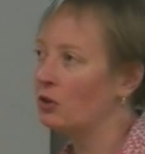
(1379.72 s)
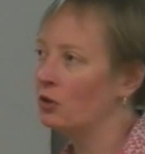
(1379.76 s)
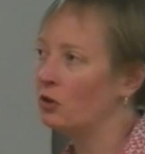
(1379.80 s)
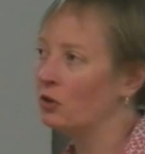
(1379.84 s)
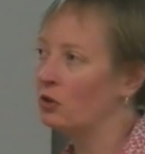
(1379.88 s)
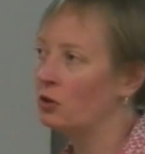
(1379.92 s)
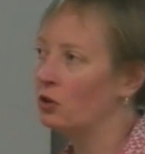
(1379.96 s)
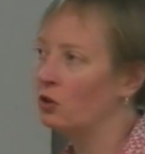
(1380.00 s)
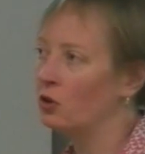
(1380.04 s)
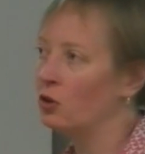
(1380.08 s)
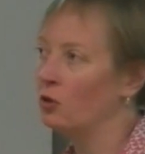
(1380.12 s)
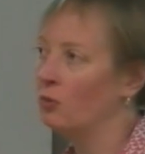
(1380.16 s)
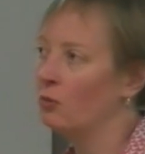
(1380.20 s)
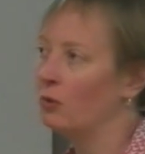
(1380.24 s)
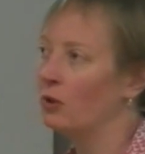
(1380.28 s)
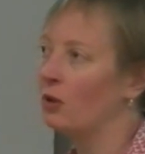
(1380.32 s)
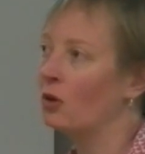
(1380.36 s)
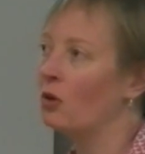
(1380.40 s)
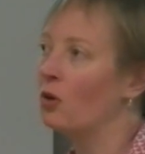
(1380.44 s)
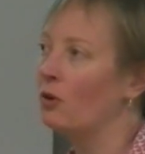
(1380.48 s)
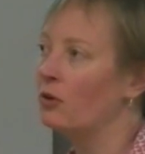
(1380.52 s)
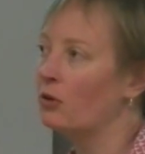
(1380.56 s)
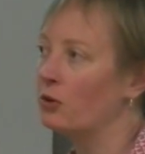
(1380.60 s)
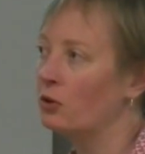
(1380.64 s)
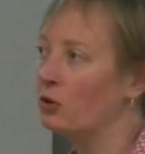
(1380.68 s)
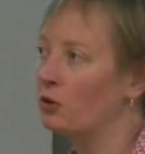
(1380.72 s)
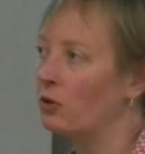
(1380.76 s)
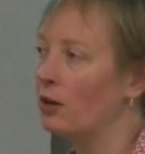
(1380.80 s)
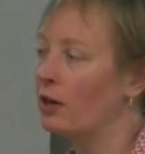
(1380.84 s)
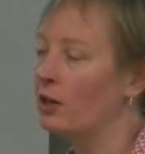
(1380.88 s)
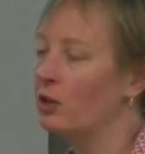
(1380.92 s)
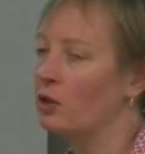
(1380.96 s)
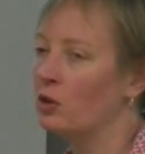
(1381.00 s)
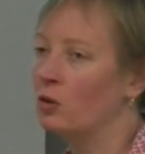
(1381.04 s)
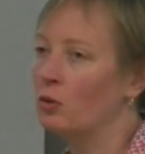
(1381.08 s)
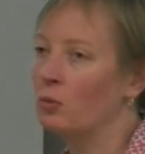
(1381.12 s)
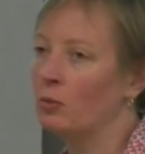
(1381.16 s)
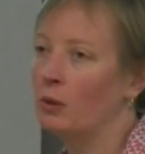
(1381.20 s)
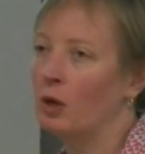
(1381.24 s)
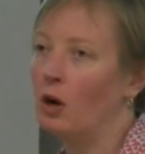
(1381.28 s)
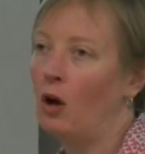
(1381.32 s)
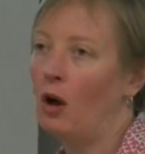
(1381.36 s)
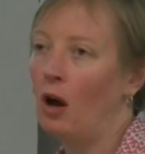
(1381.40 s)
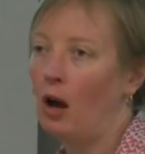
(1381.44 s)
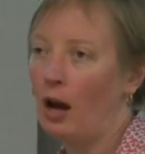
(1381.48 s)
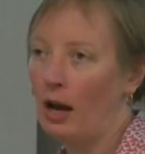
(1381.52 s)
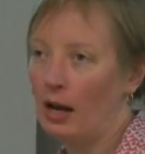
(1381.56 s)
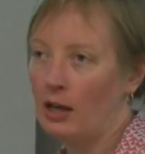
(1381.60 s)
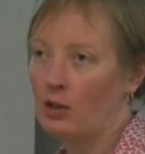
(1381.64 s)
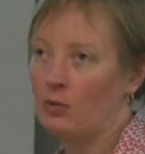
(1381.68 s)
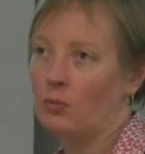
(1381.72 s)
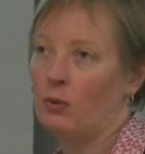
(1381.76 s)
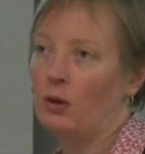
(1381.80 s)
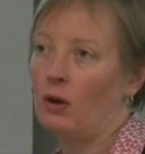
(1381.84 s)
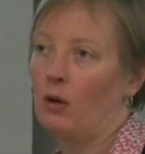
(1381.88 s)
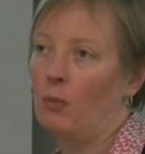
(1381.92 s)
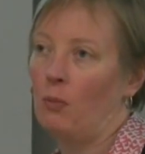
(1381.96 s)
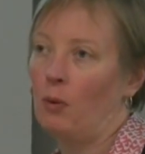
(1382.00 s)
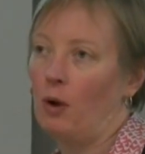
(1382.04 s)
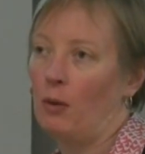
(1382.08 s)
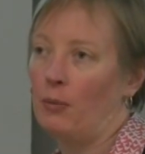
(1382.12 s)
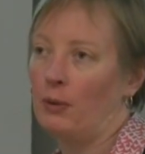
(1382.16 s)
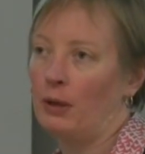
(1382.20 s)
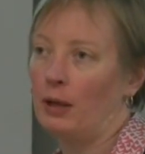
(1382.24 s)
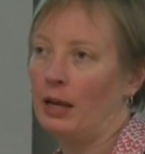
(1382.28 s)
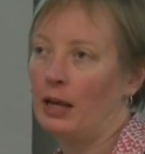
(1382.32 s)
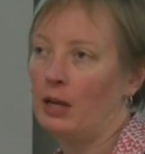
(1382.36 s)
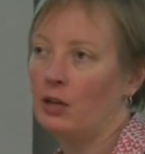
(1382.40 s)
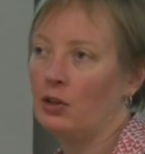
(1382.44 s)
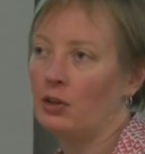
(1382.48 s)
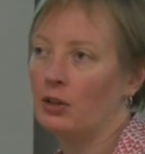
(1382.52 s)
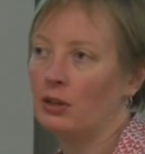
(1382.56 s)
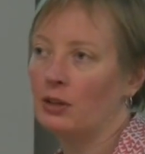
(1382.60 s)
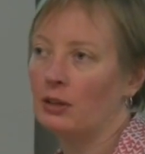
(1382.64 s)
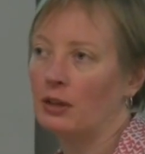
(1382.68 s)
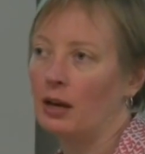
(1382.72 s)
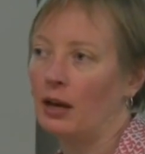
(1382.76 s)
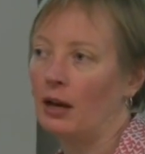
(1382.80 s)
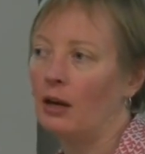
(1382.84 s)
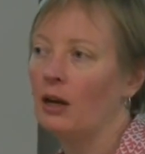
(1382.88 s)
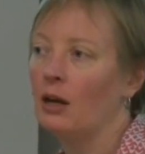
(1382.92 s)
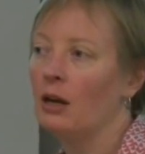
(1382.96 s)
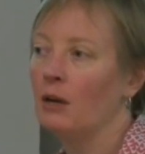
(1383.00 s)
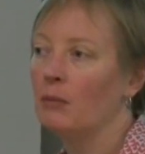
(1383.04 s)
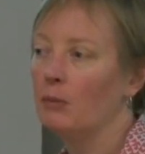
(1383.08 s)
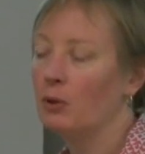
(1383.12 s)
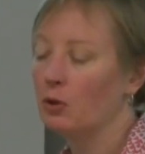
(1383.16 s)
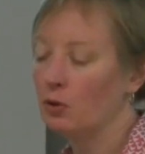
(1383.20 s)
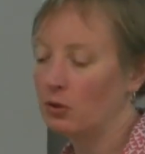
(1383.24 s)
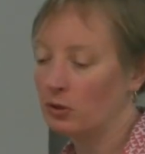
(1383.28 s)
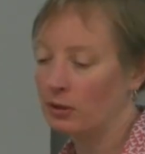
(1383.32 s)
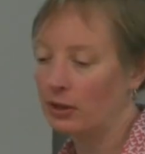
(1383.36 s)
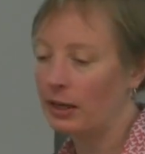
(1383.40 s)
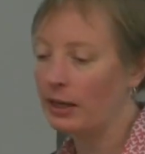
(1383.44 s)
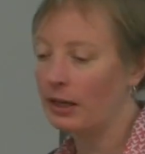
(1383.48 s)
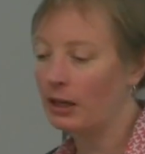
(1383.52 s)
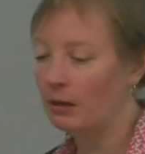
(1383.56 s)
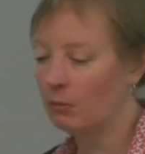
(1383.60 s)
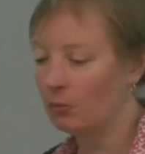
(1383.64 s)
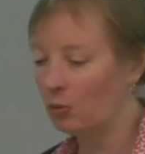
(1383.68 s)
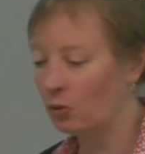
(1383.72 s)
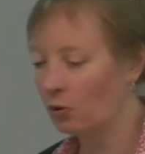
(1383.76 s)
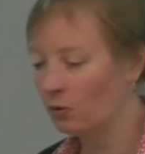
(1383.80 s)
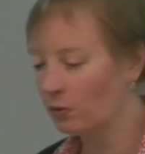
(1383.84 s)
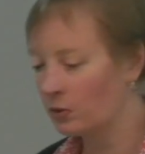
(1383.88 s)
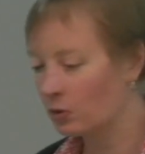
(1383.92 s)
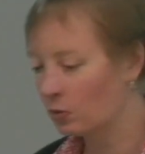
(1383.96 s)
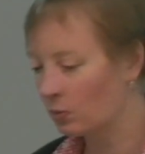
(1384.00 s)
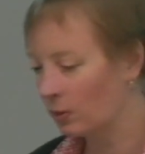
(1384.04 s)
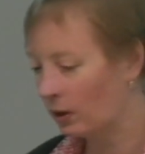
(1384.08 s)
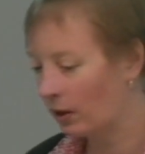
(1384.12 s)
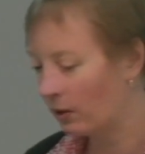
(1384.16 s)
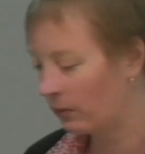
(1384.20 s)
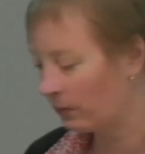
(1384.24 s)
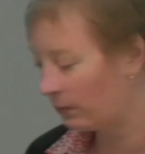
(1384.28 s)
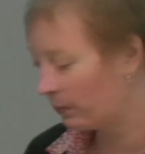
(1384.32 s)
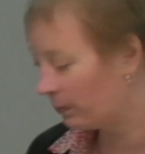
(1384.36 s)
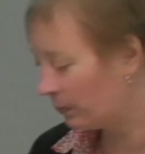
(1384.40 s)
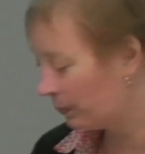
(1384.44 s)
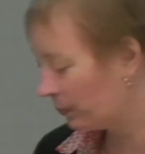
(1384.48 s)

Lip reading: just assume that concentrations will be highest where populations are, because they can move as well.